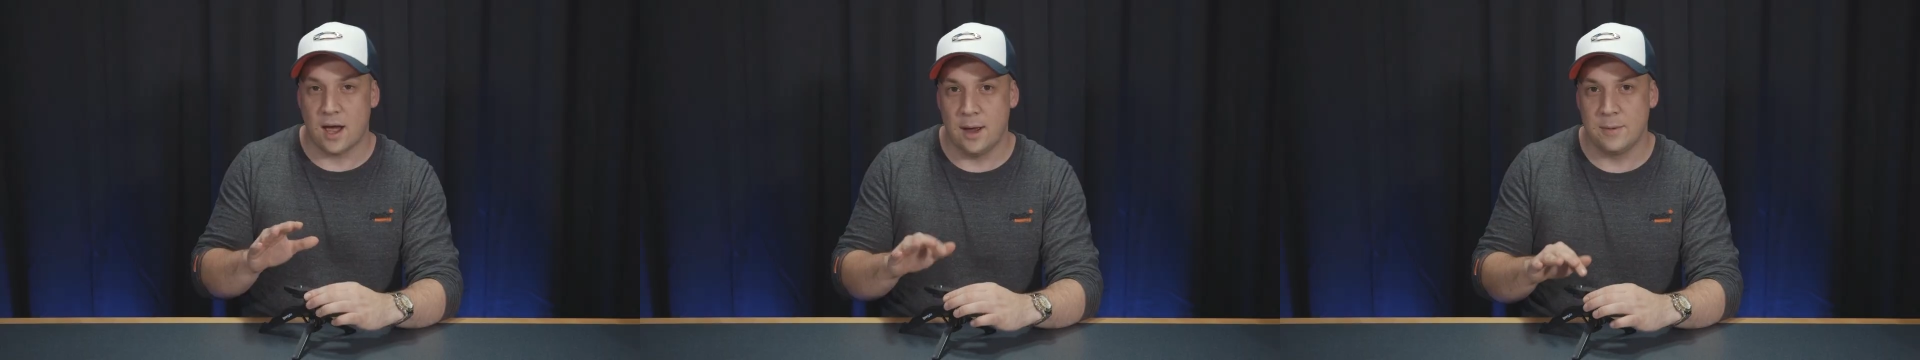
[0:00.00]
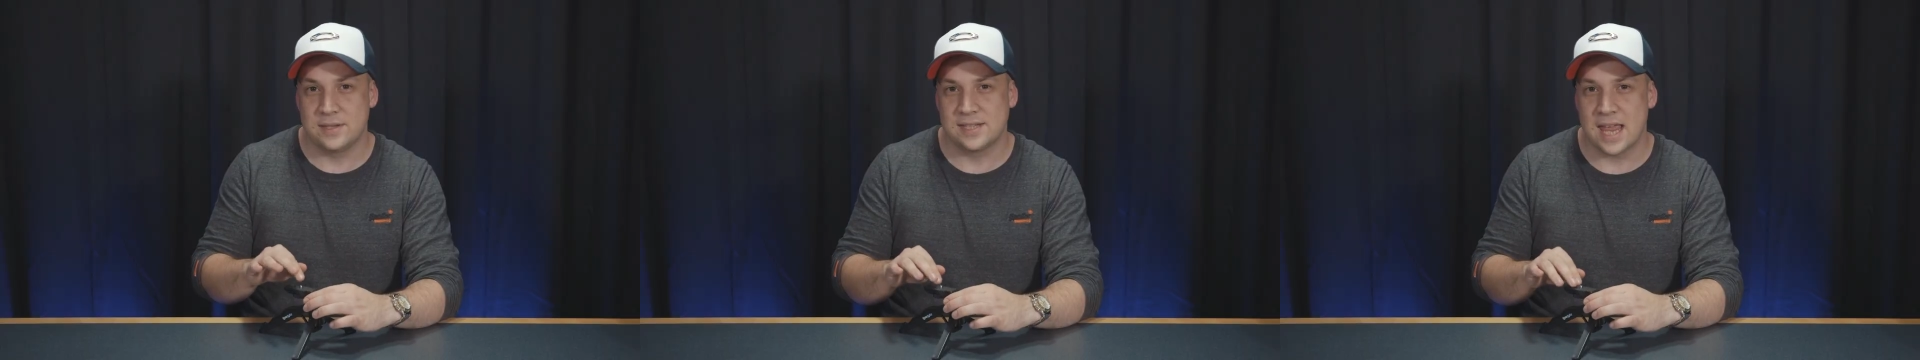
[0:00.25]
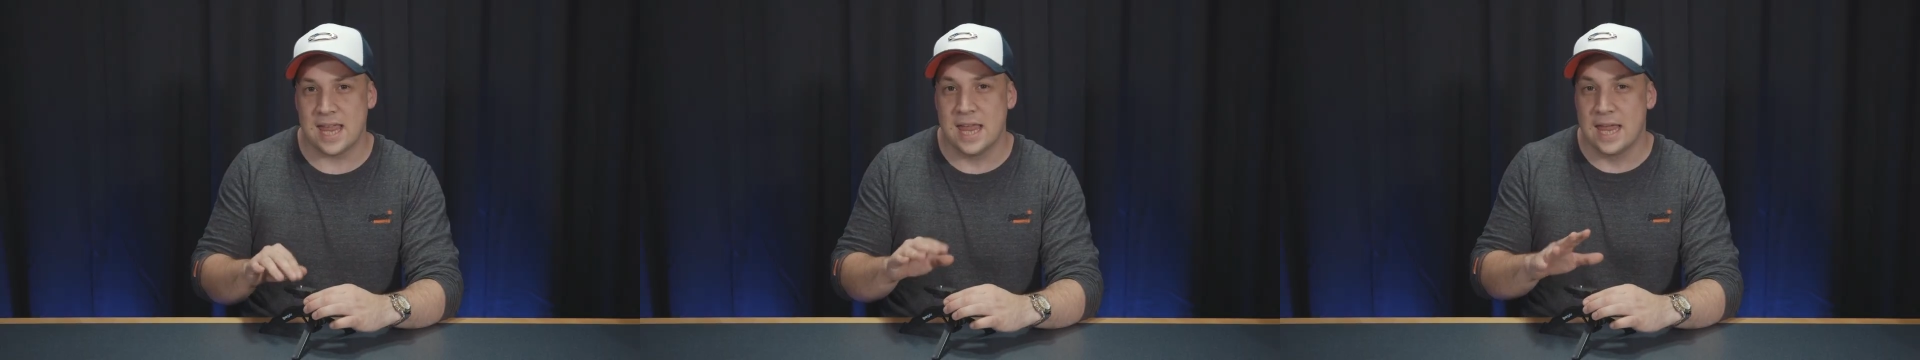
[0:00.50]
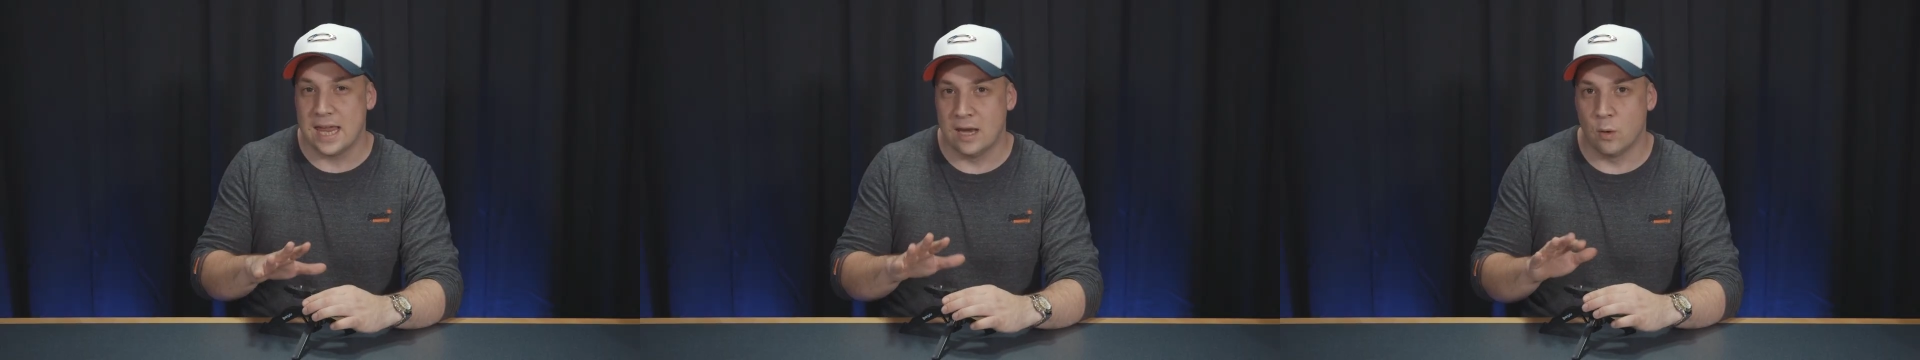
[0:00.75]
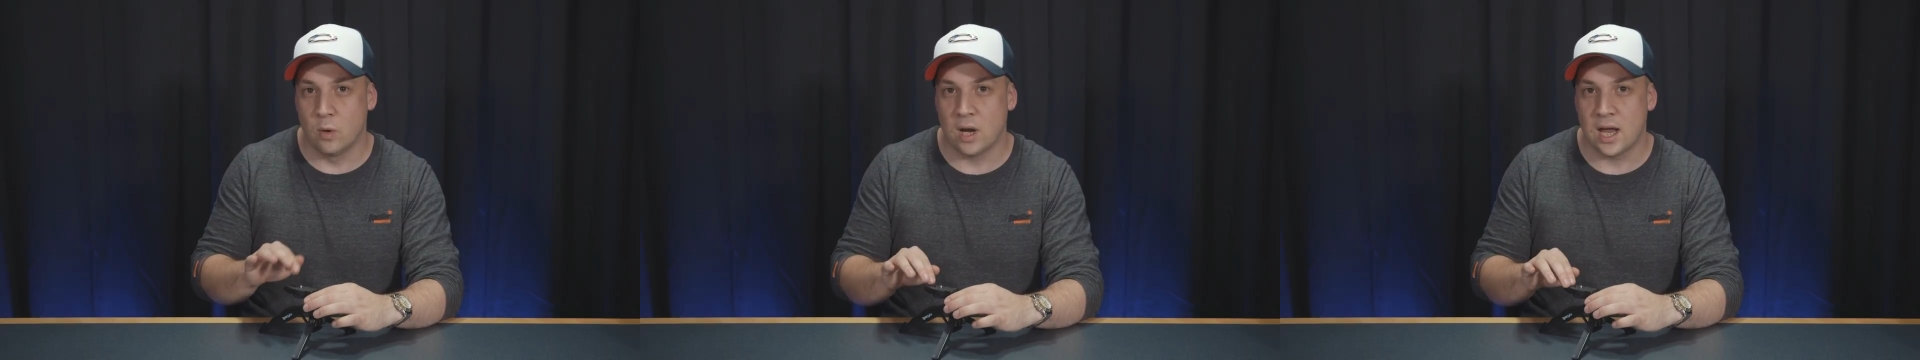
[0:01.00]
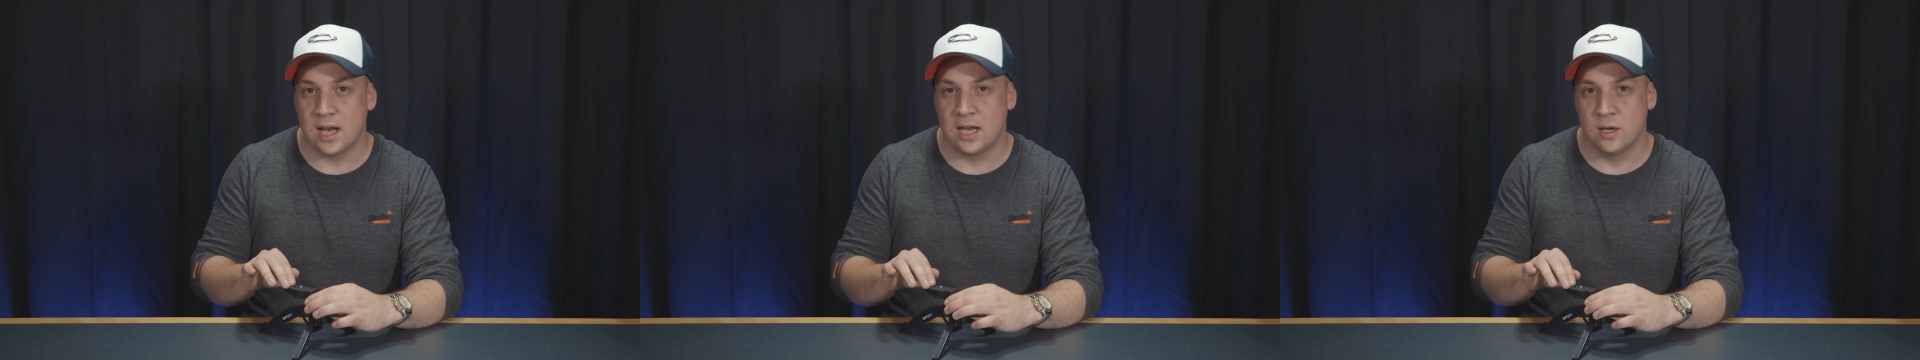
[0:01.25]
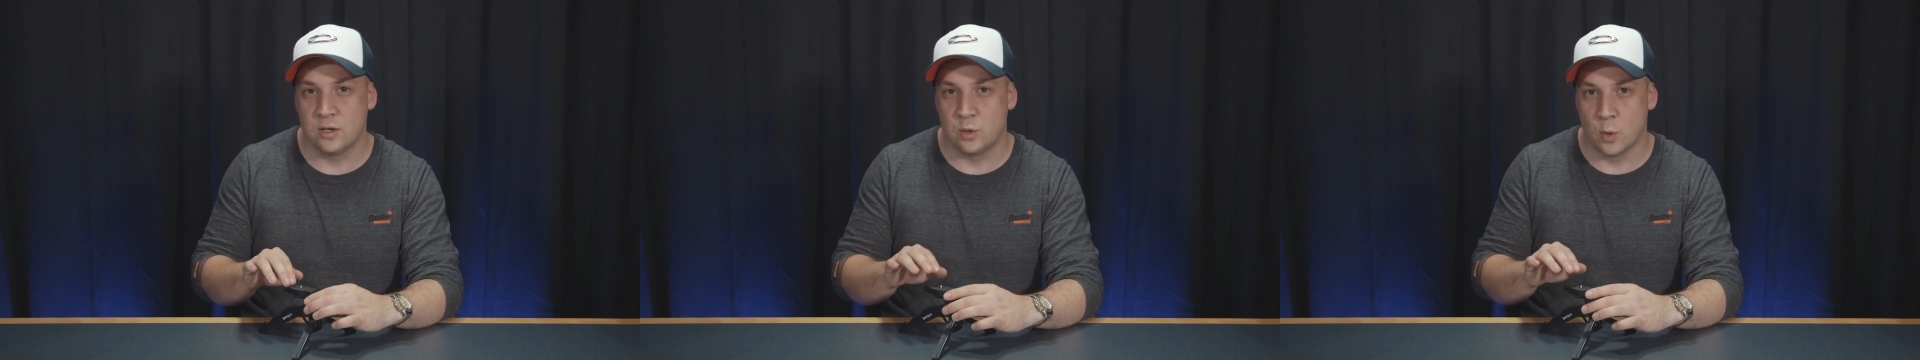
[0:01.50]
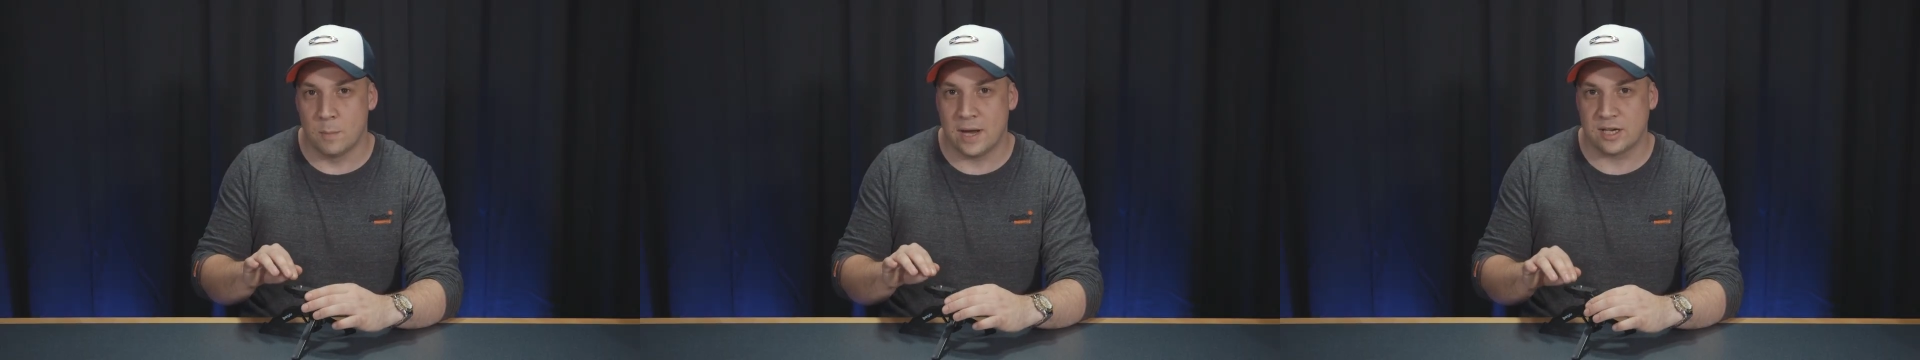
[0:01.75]
I would say in all likelihood,
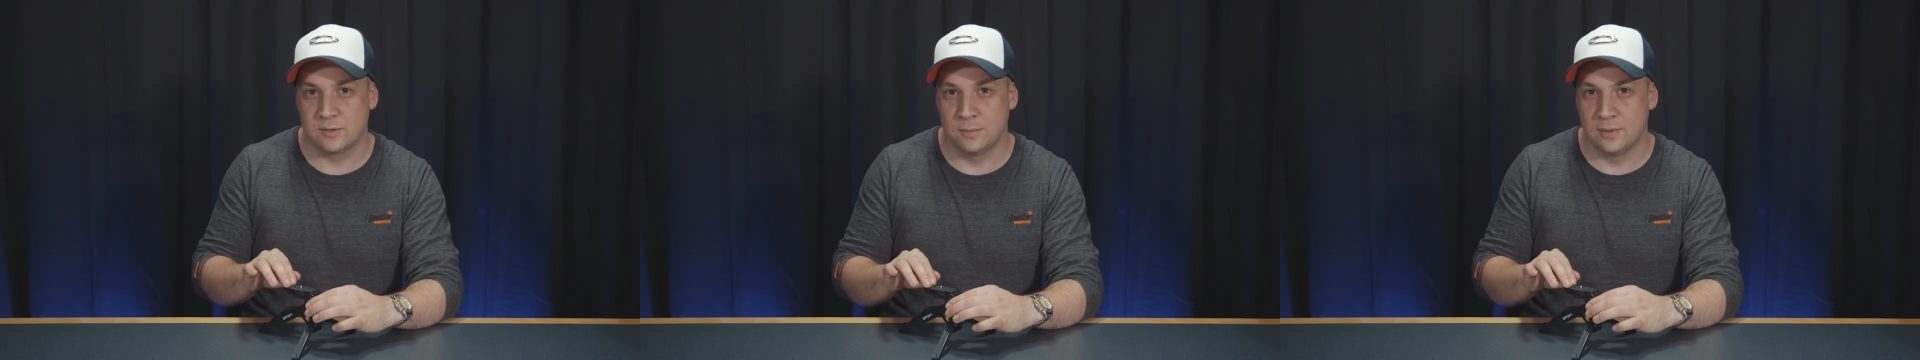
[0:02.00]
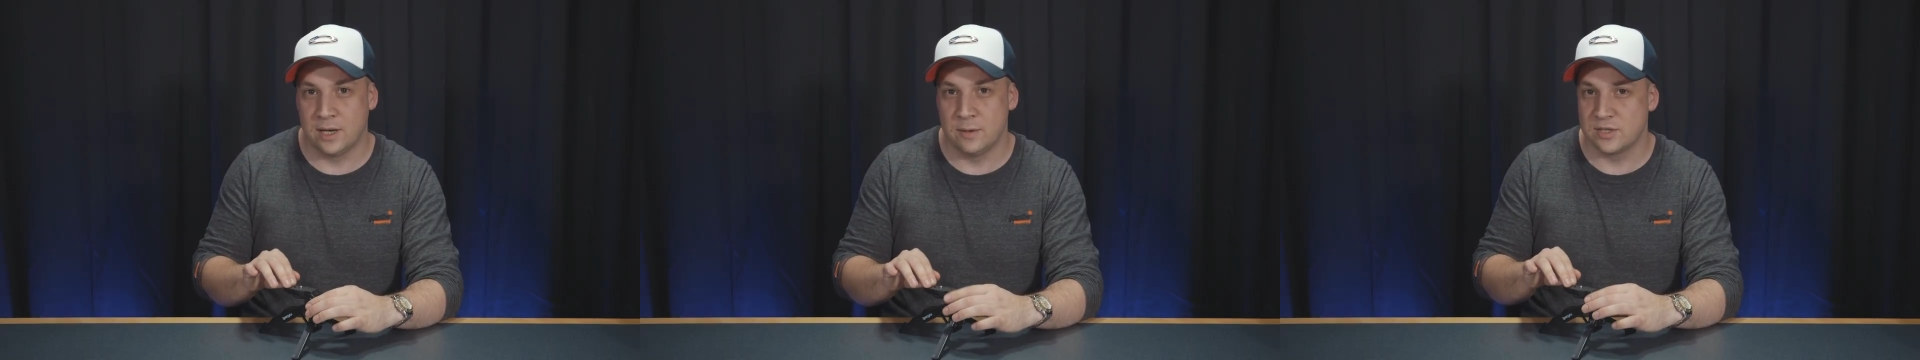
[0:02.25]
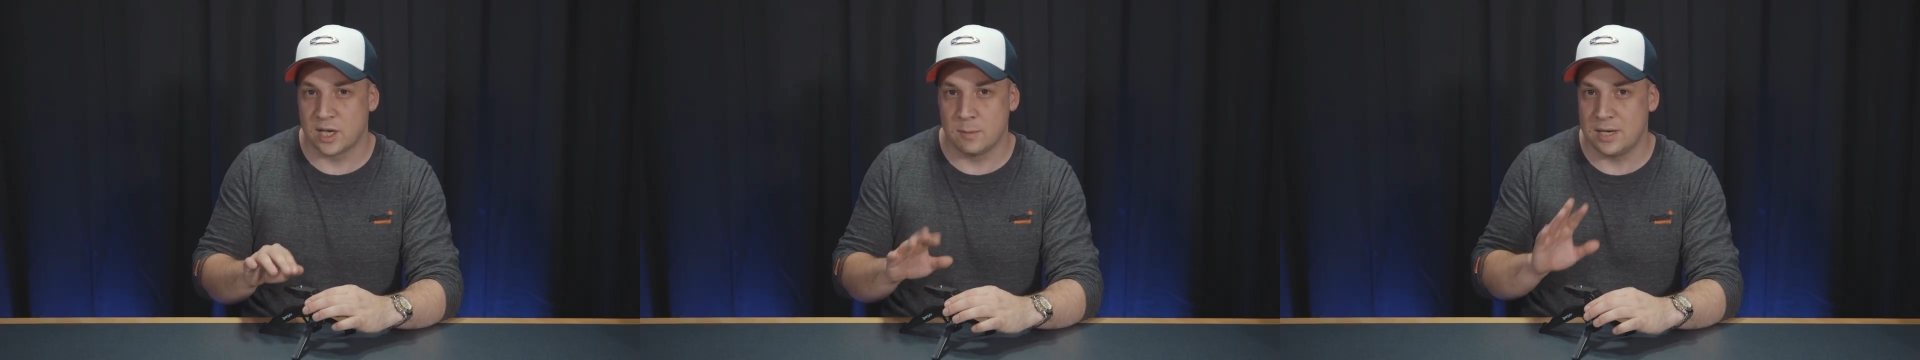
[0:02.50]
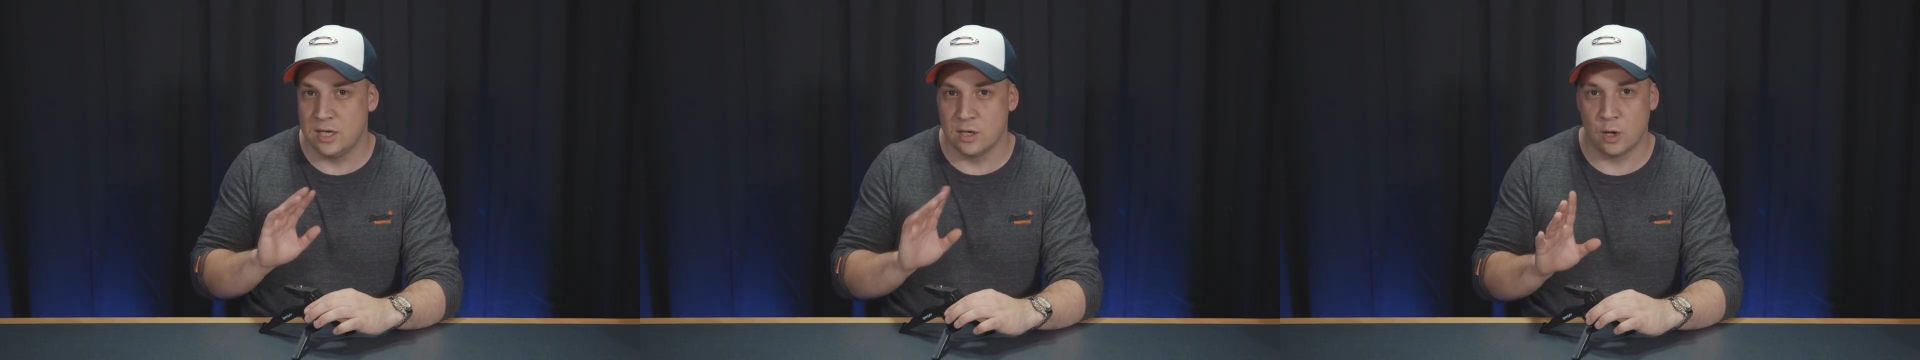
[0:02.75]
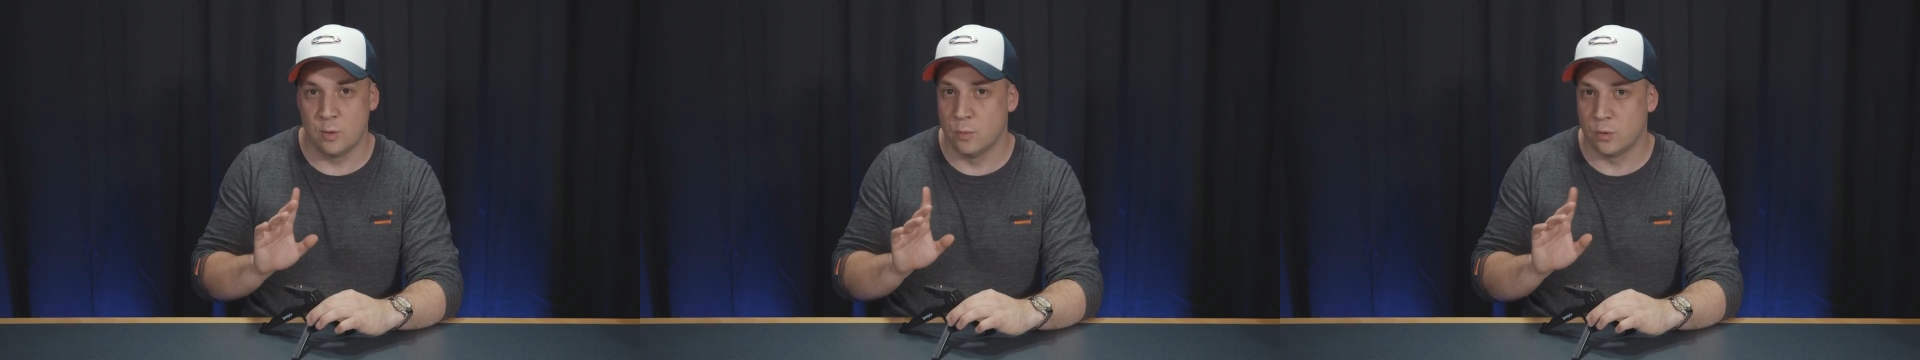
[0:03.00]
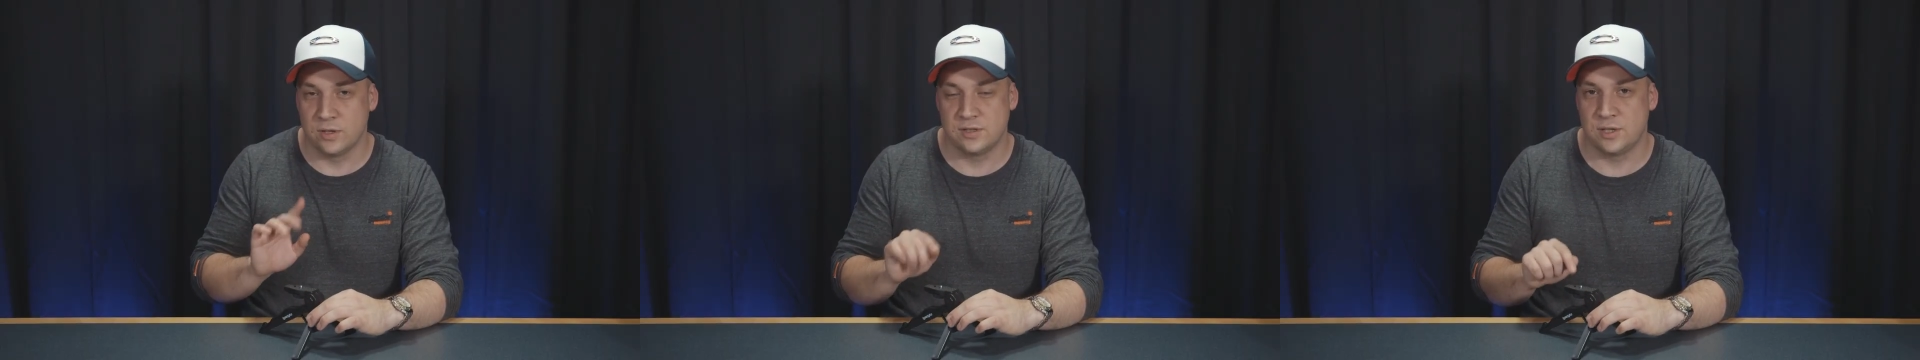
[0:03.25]
your maximum load is gonna be no more than